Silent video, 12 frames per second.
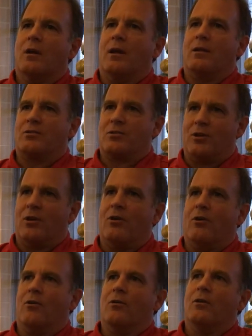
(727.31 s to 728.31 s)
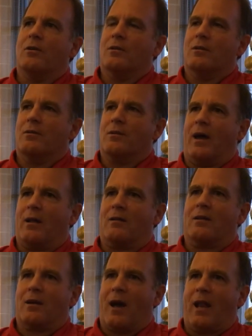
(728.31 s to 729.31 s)
He's still that
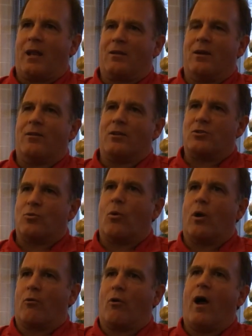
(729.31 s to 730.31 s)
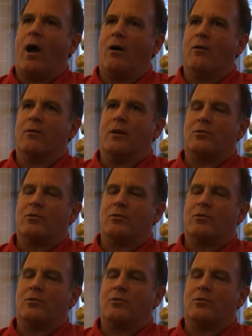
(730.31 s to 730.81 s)
kind of kid that you want around,